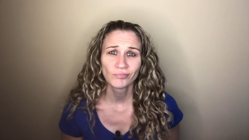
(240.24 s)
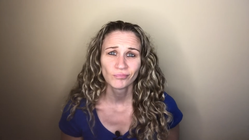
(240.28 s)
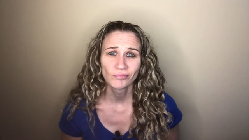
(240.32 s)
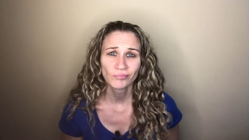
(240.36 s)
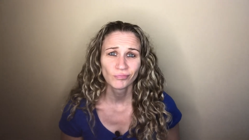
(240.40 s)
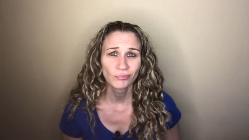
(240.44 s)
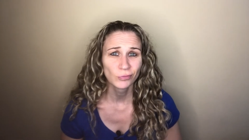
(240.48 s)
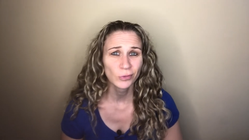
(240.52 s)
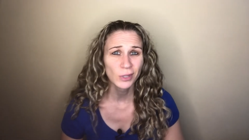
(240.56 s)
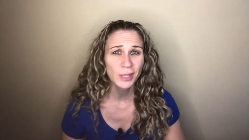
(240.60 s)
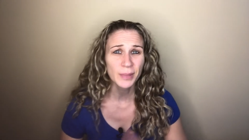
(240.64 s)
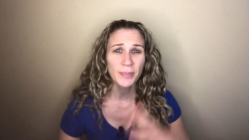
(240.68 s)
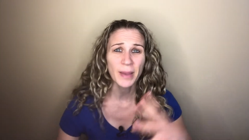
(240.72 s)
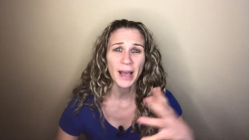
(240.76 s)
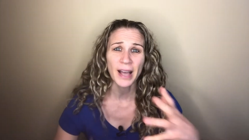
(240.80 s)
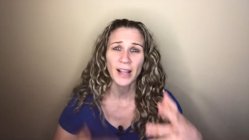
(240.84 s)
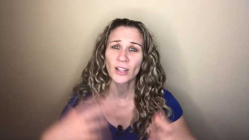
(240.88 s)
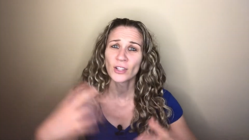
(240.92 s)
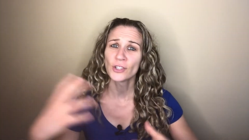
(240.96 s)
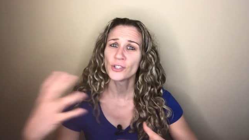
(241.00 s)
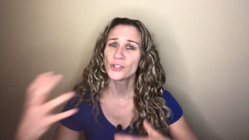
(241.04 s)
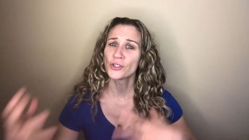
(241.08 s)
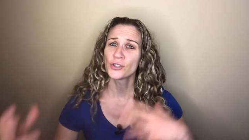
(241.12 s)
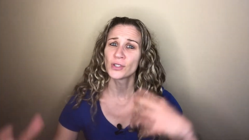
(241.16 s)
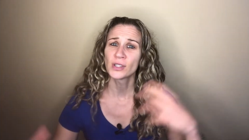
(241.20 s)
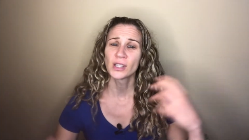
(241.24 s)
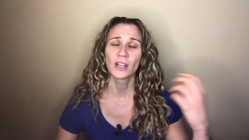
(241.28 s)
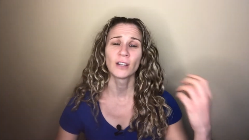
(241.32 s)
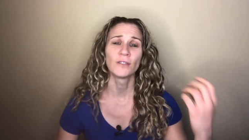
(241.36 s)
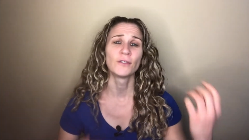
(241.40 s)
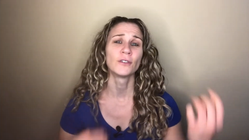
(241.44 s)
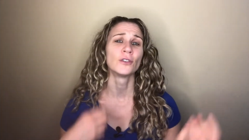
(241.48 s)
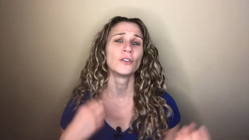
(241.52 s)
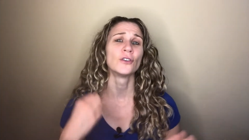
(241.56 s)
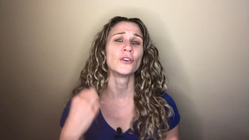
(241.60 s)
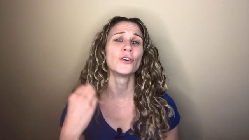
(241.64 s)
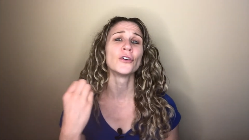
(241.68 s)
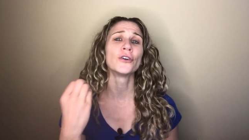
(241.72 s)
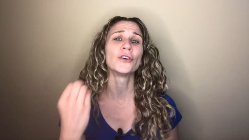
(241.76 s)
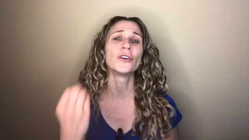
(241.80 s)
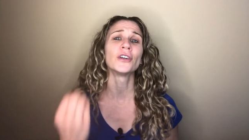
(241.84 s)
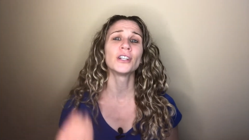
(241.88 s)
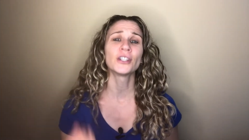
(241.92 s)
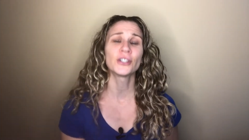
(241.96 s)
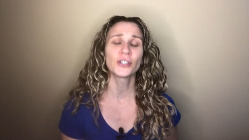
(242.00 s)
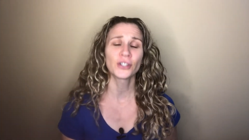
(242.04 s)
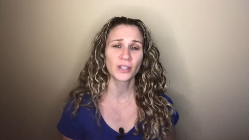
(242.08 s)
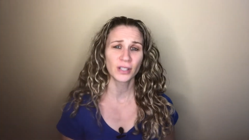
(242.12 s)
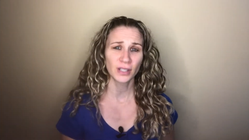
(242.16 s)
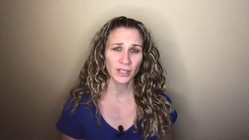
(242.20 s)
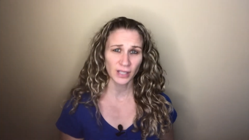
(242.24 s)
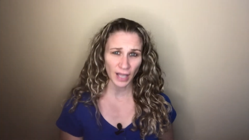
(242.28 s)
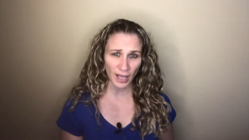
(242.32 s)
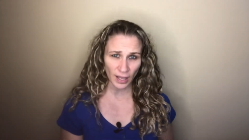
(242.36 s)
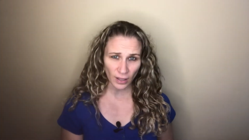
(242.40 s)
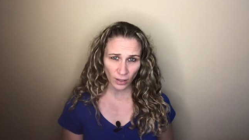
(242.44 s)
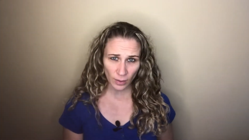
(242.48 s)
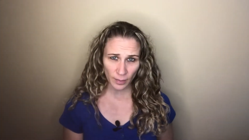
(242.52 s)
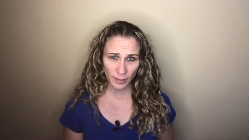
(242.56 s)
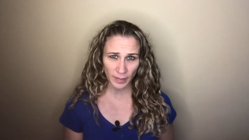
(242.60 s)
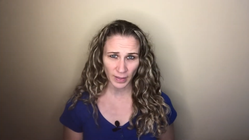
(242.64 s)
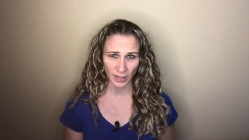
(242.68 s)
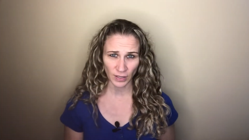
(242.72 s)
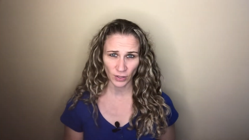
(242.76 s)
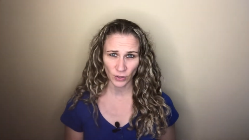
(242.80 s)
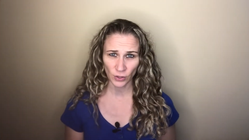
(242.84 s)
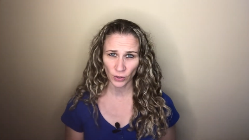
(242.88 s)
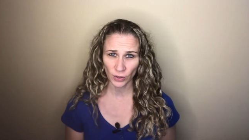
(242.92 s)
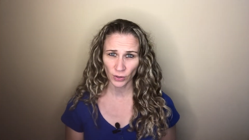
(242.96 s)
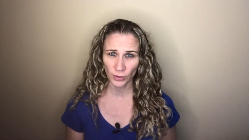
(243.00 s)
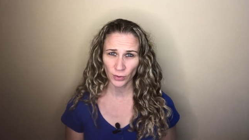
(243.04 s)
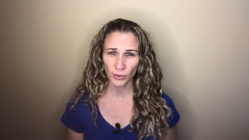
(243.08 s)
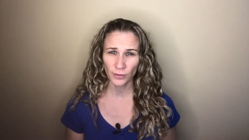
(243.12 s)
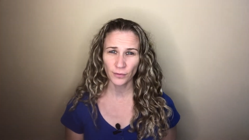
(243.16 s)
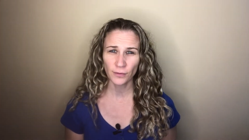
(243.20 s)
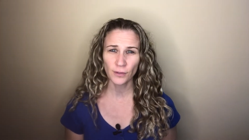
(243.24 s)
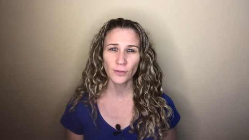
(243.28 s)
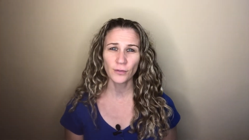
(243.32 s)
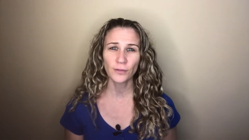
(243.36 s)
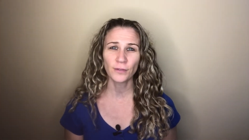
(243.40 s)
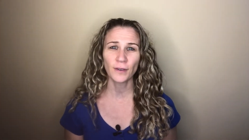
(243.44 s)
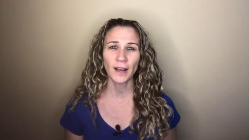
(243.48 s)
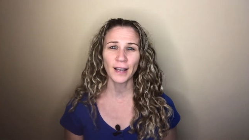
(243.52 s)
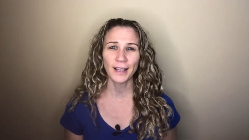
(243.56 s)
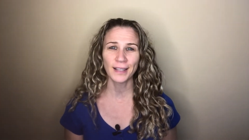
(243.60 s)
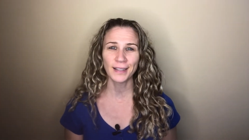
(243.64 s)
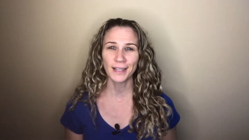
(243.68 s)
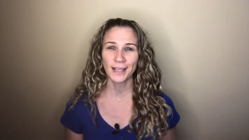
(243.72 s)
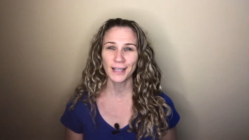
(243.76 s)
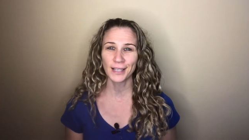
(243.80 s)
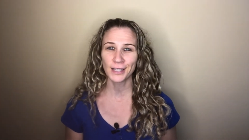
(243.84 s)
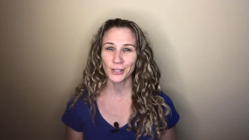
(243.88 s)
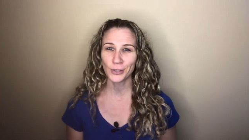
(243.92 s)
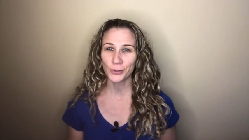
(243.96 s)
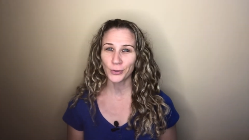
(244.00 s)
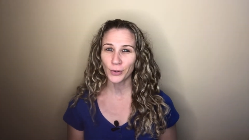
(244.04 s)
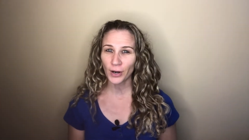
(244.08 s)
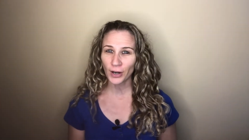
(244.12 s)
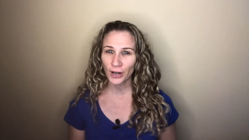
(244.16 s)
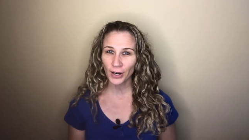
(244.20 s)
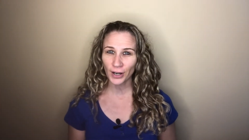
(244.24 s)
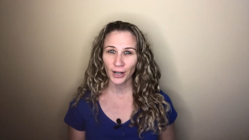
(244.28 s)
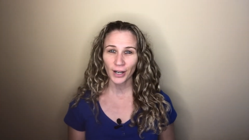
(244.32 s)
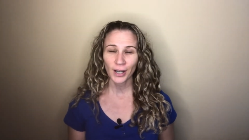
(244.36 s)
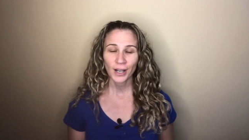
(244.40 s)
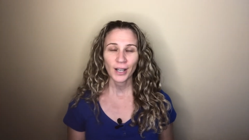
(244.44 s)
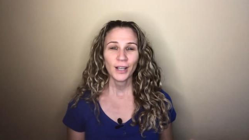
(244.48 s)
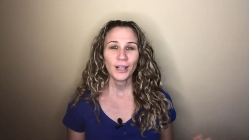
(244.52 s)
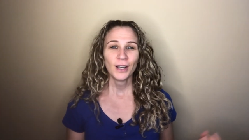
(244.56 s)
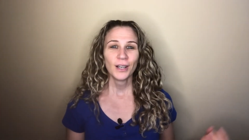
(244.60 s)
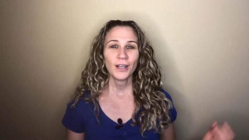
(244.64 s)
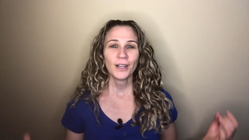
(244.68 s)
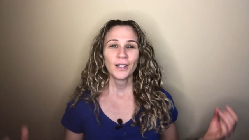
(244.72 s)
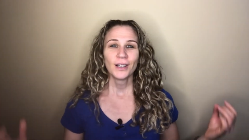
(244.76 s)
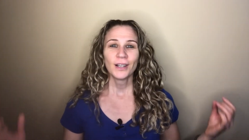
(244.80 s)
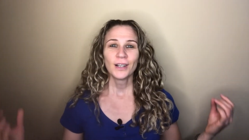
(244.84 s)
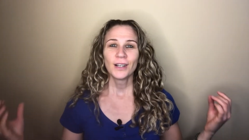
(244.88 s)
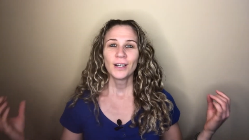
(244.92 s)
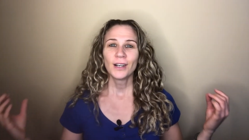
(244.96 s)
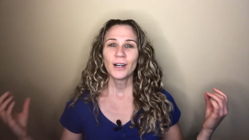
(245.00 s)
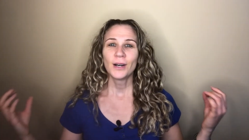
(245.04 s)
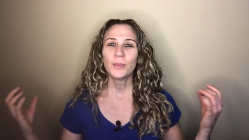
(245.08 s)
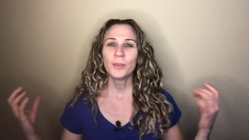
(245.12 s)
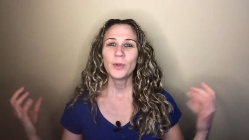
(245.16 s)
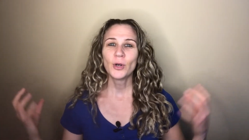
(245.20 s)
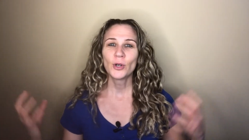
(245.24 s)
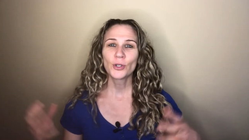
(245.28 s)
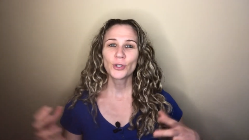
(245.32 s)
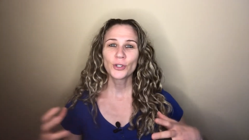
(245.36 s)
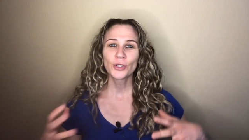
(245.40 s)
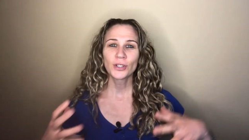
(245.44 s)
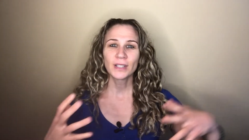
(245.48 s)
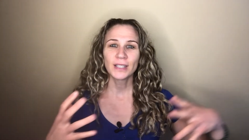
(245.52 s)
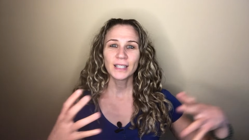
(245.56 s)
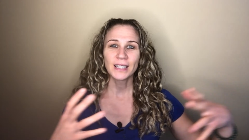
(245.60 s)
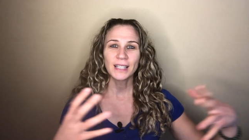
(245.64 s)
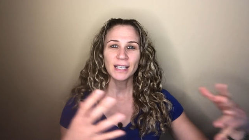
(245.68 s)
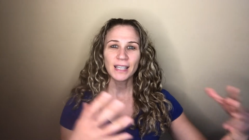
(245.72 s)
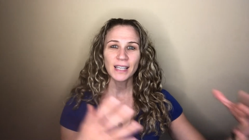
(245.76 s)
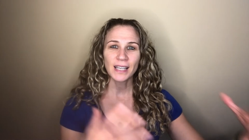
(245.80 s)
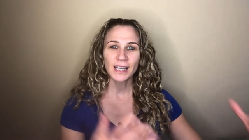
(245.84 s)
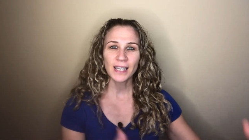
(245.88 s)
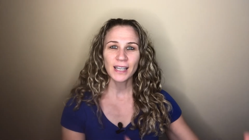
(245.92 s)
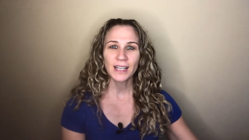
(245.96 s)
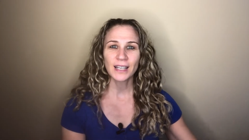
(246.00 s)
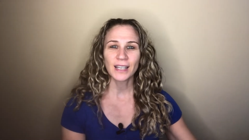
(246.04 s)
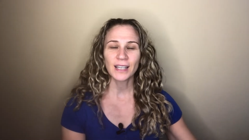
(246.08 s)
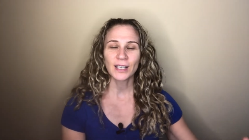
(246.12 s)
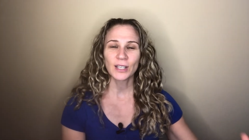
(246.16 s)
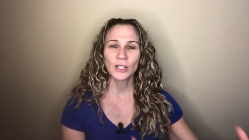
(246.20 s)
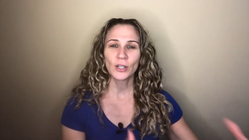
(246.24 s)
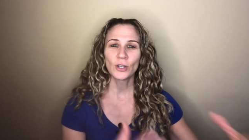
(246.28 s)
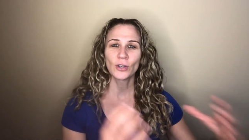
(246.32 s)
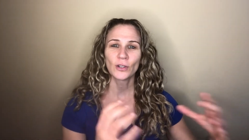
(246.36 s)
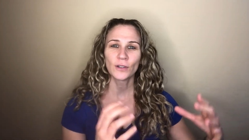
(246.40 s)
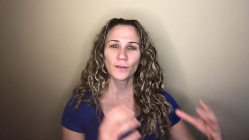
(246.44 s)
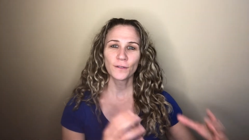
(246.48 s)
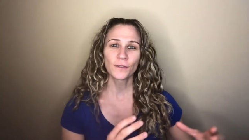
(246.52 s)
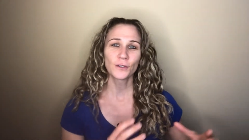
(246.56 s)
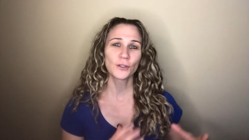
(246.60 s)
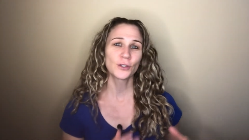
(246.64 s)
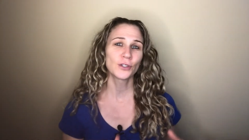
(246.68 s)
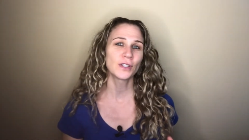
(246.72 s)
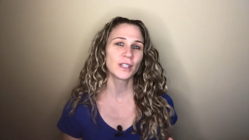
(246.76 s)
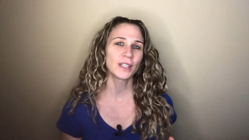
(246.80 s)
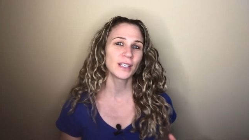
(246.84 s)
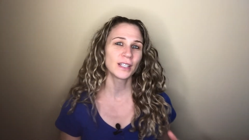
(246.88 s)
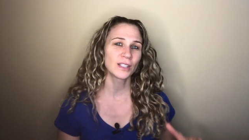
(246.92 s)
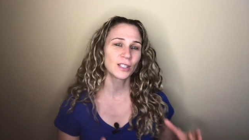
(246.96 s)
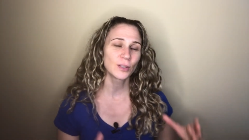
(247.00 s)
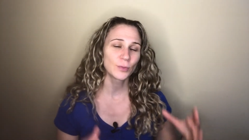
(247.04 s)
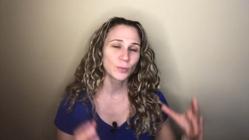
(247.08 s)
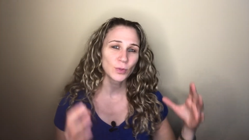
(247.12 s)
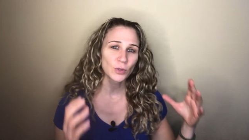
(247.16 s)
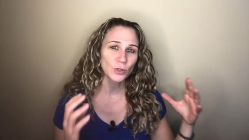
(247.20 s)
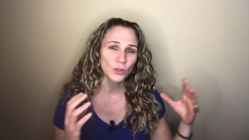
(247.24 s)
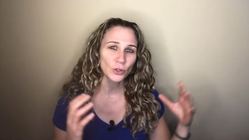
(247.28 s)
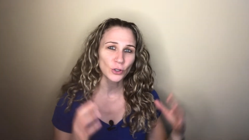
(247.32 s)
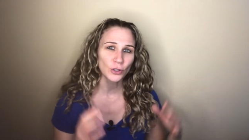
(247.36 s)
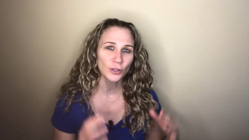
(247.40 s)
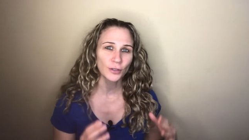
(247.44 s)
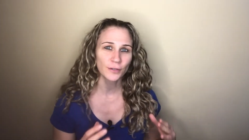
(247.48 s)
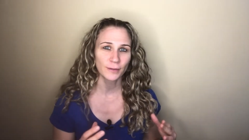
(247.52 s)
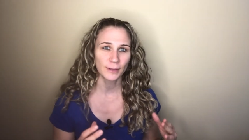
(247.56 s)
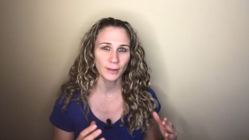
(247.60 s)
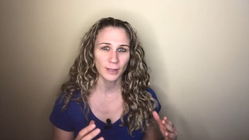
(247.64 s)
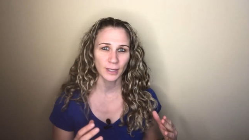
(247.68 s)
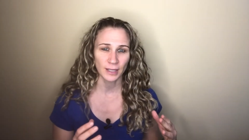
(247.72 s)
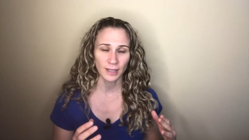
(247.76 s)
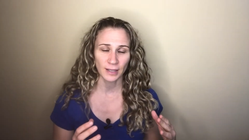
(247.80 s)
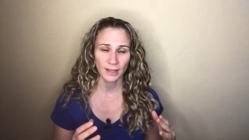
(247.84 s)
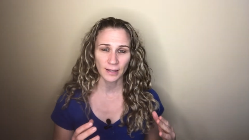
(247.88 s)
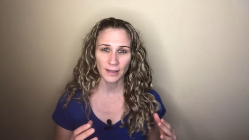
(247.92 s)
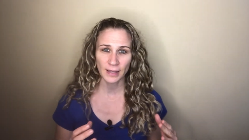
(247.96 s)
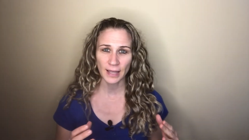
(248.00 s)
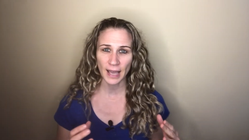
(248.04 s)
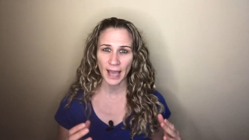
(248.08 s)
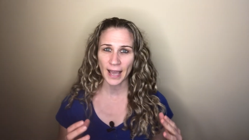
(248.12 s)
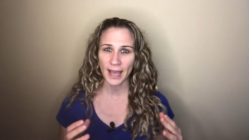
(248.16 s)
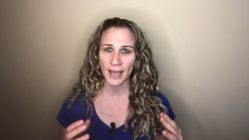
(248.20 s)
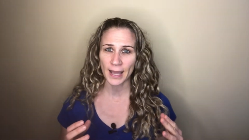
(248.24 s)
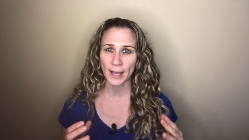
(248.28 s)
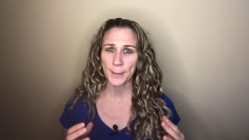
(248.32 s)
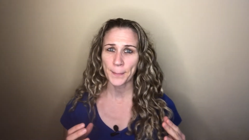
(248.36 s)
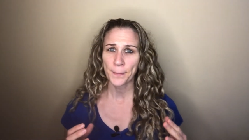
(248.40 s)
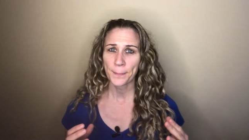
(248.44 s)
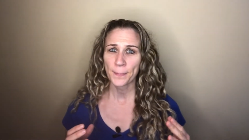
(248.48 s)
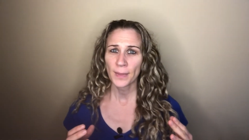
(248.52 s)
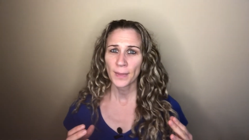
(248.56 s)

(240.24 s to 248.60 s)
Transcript: rebalance yourself or nourish this element? Or if you find that you are emotionally eating, the first thing is observing that